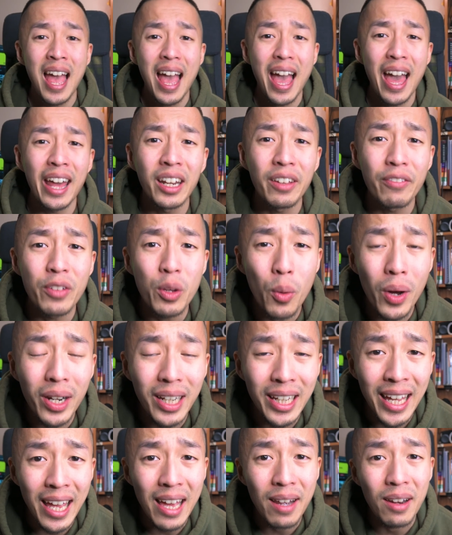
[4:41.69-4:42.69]
And if you want
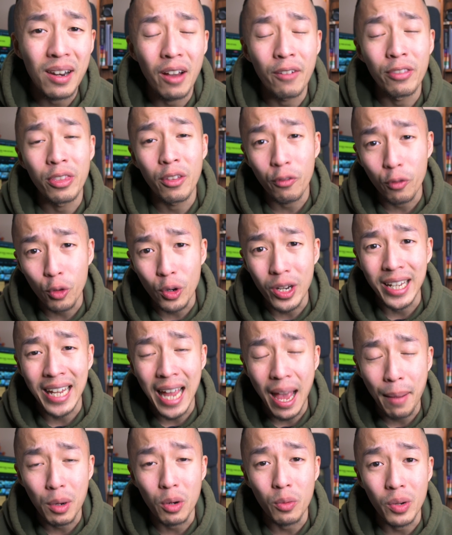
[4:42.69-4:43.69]
to get the free
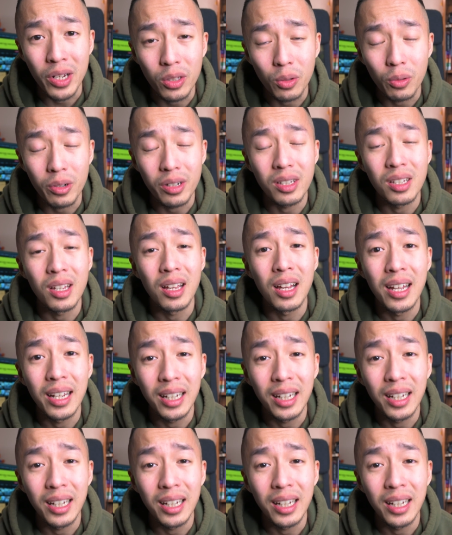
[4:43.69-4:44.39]
camera resource